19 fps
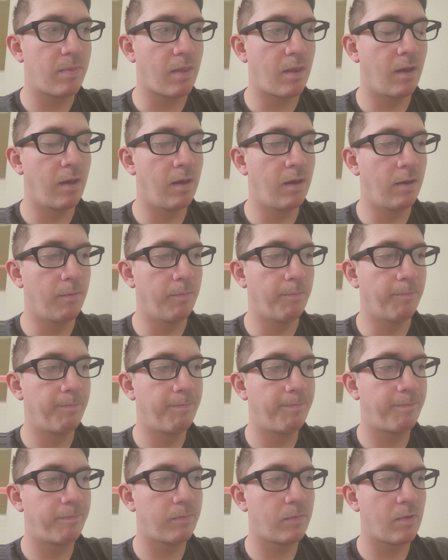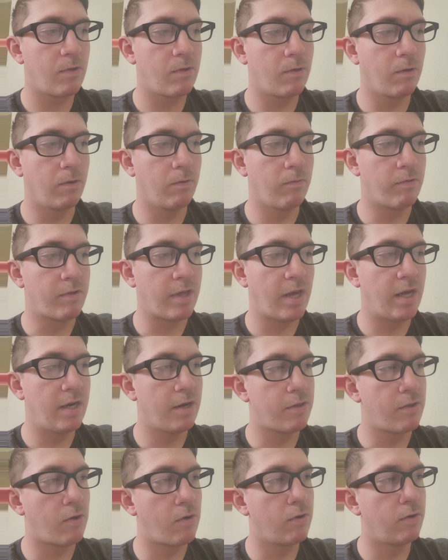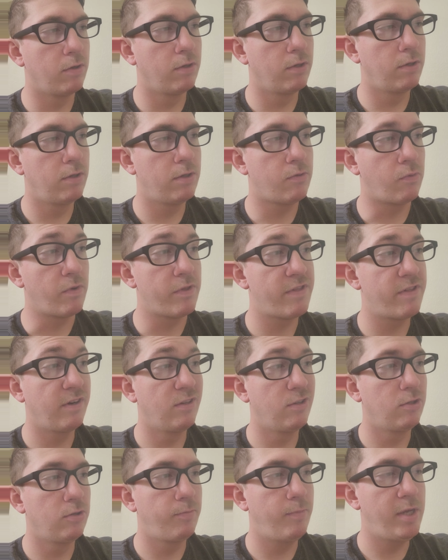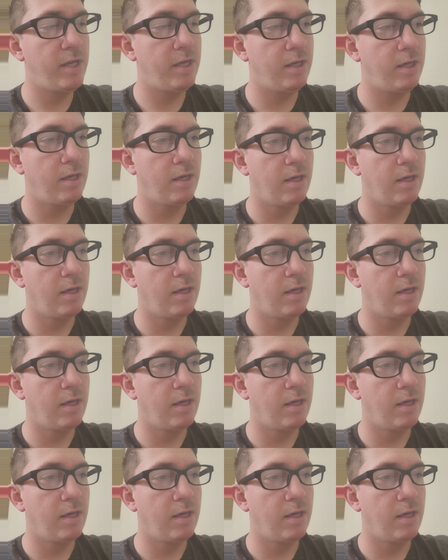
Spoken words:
Um, so it was kind of twisted a little bit,